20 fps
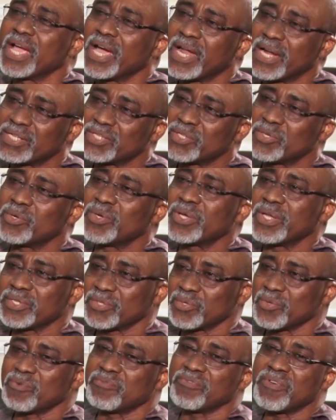And I said, okay,
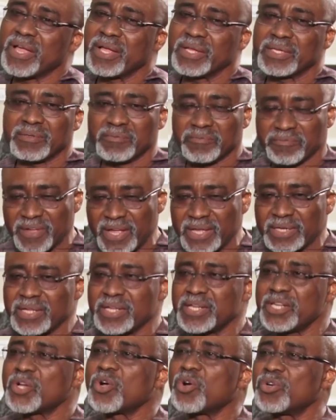so find
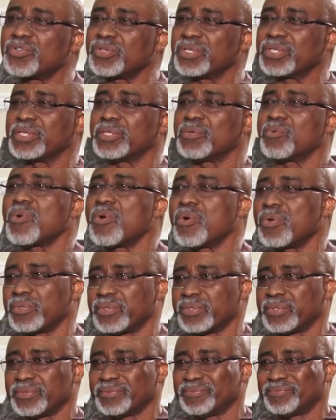any country in the
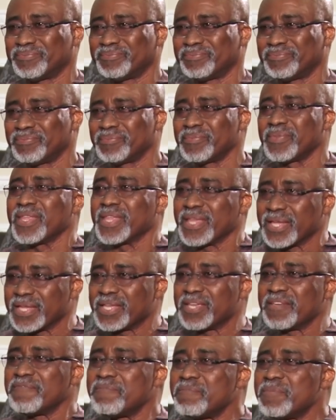world,
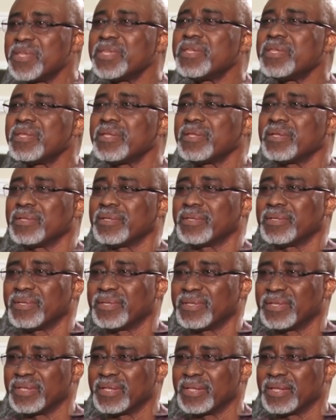give me
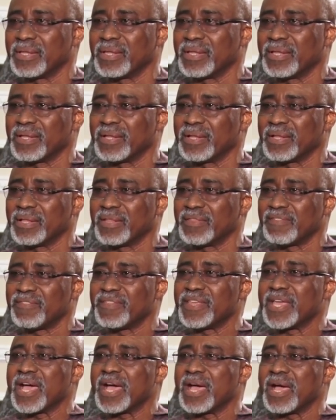
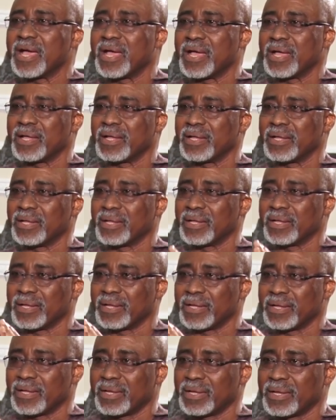their
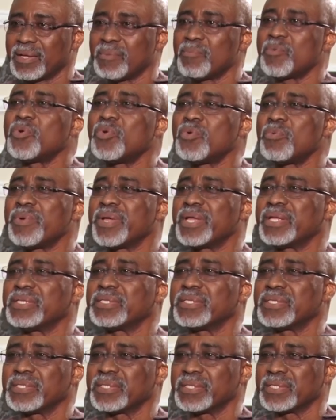
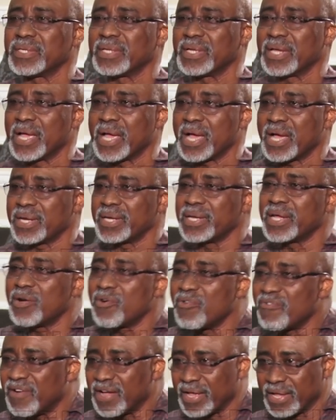emoluments and their
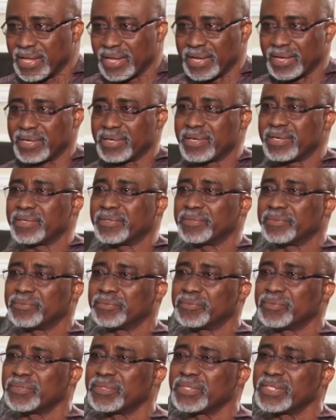overhead.
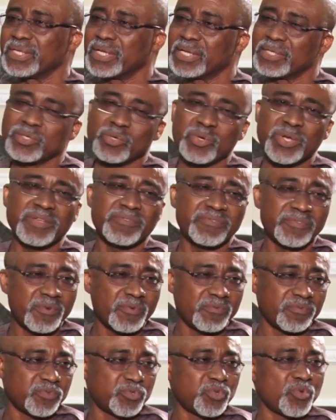I said, okay,
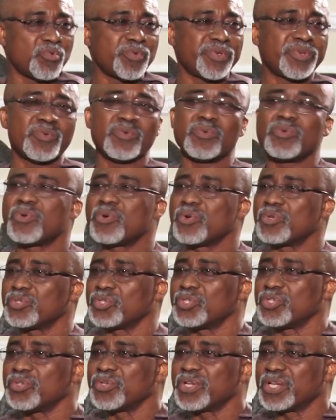so we could go
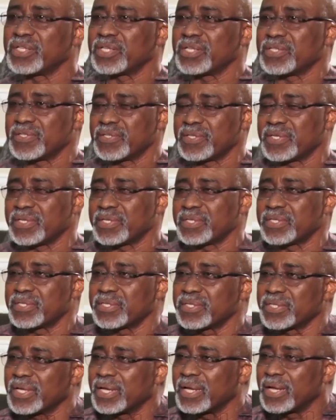to the United
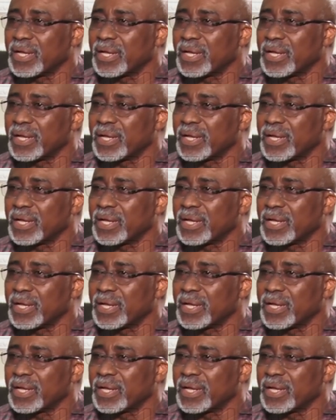States